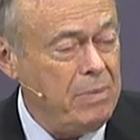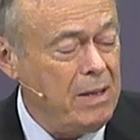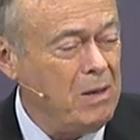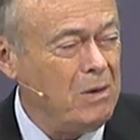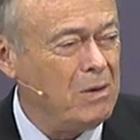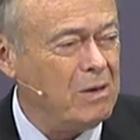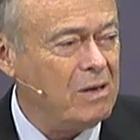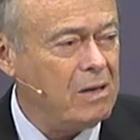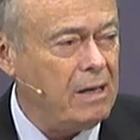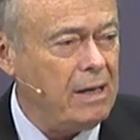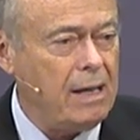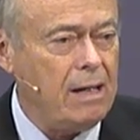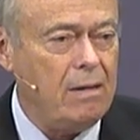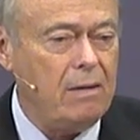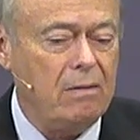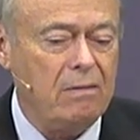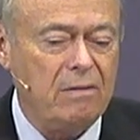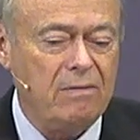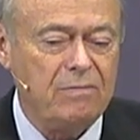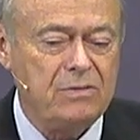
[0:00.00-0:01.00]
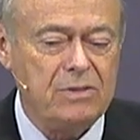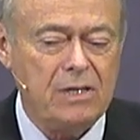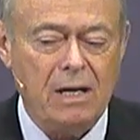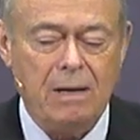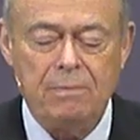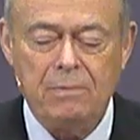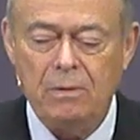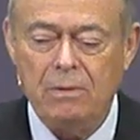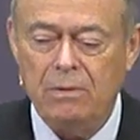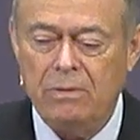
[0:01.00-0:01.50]
pillar cloud of
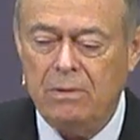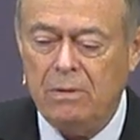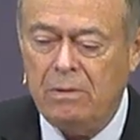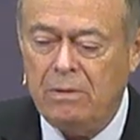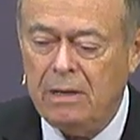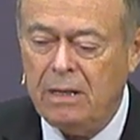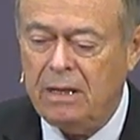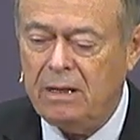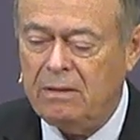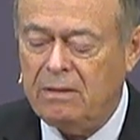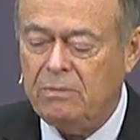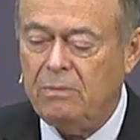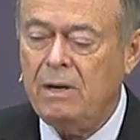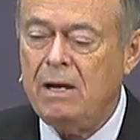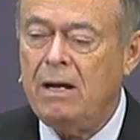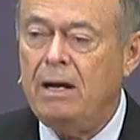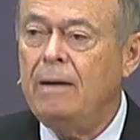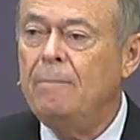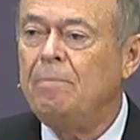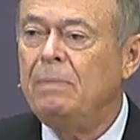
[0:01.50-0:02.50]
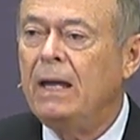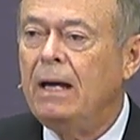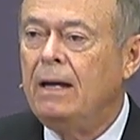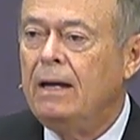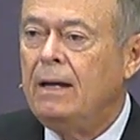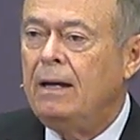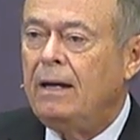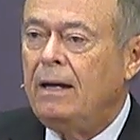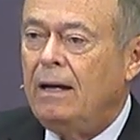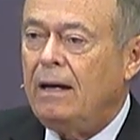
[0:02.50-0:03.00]
chapter 33.
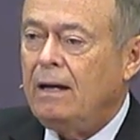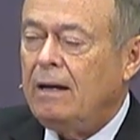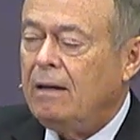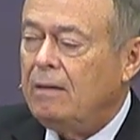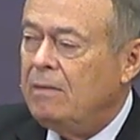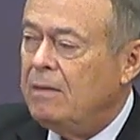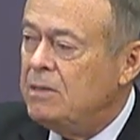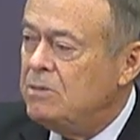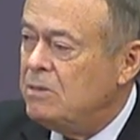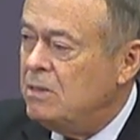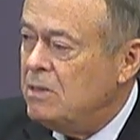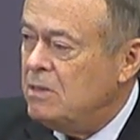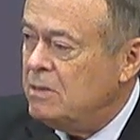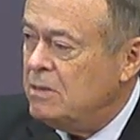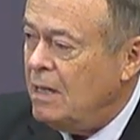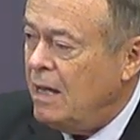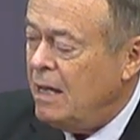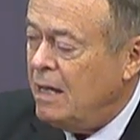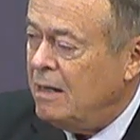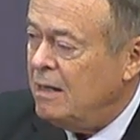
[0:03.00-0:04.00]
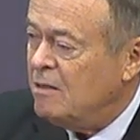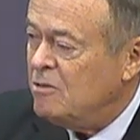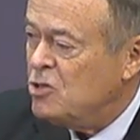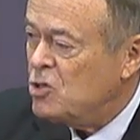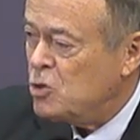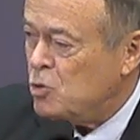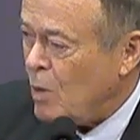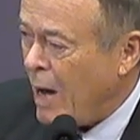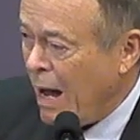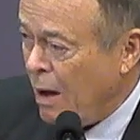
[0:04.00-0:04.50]
Uh, this is an
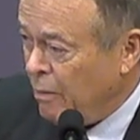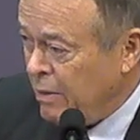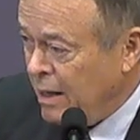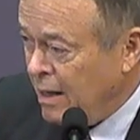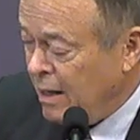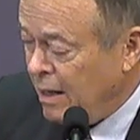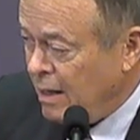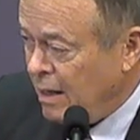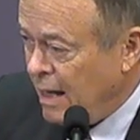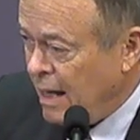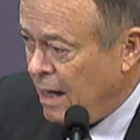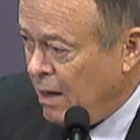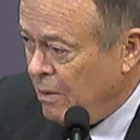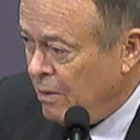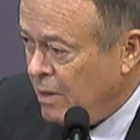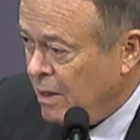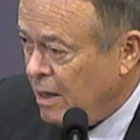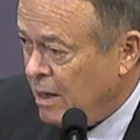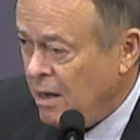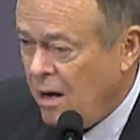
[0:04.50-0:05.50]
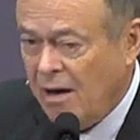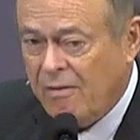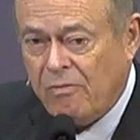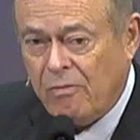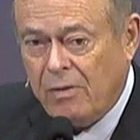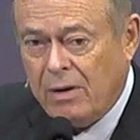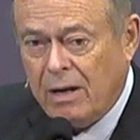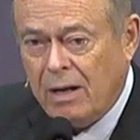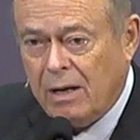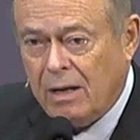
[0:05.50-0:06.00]
enshrouding cloud, a
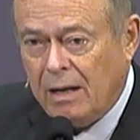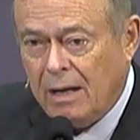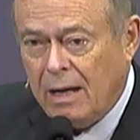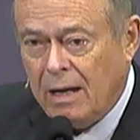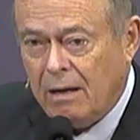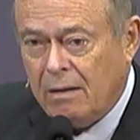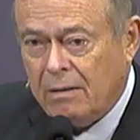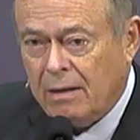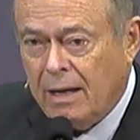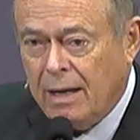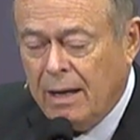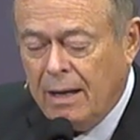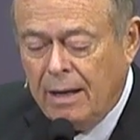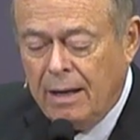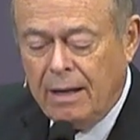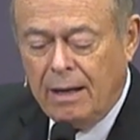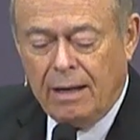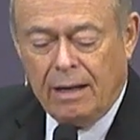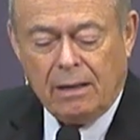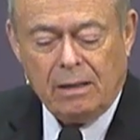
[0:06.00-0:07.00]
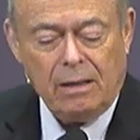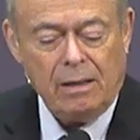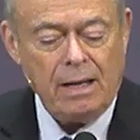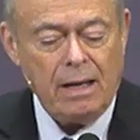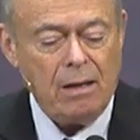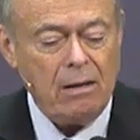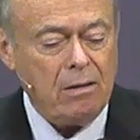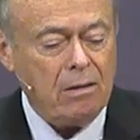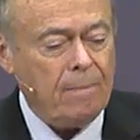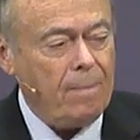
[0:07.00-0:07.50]
covering cloud, a
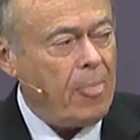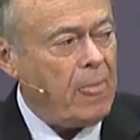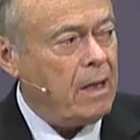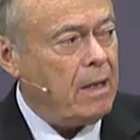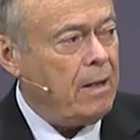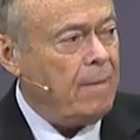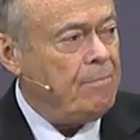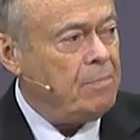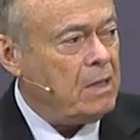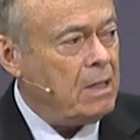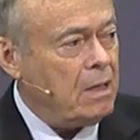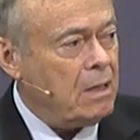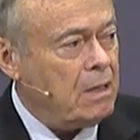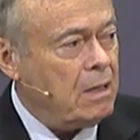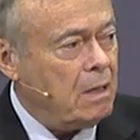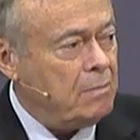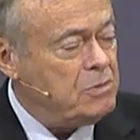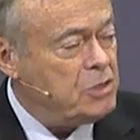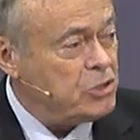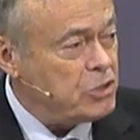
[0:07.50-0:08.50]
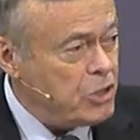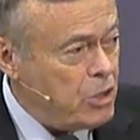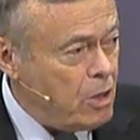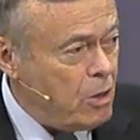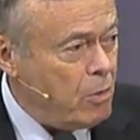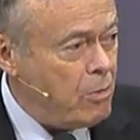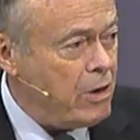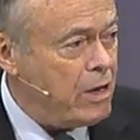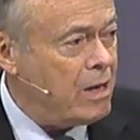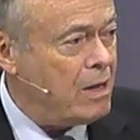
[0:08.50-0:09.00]
cloud um, uh,
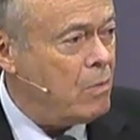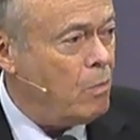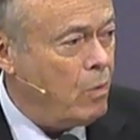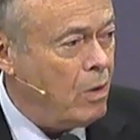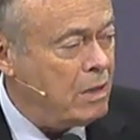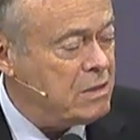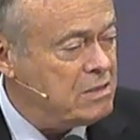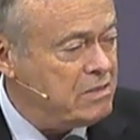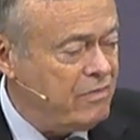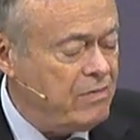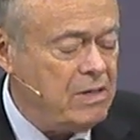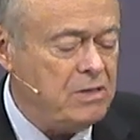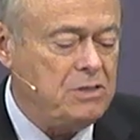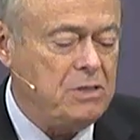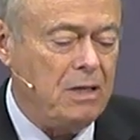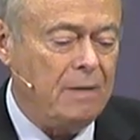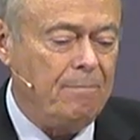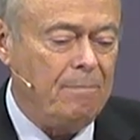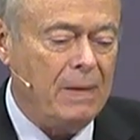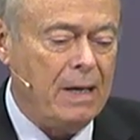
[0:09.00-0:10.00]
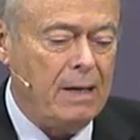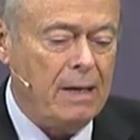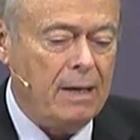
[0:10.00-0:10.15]
obscuring one's vision.